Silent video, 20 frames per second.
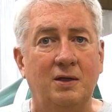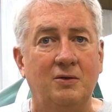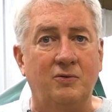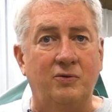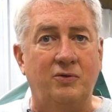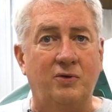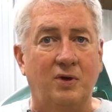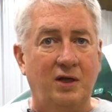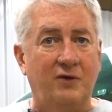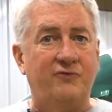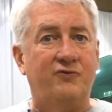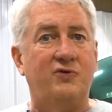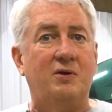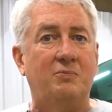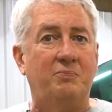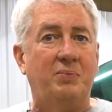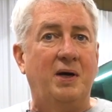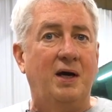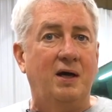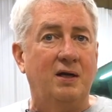With the left
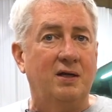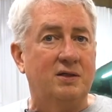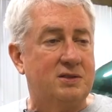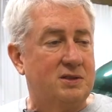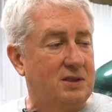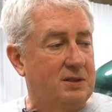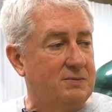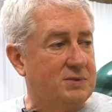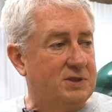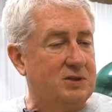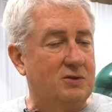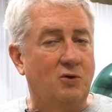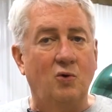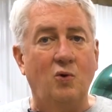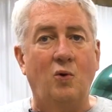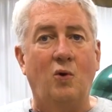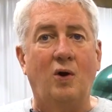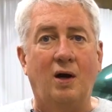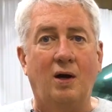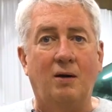seat pilot seems to
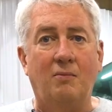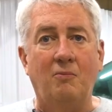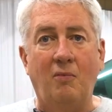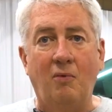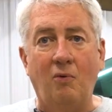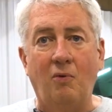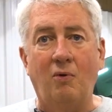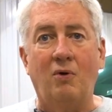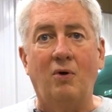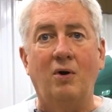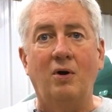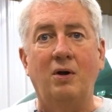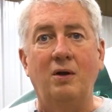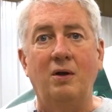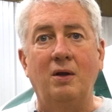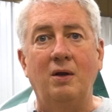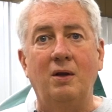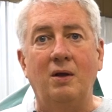acquire more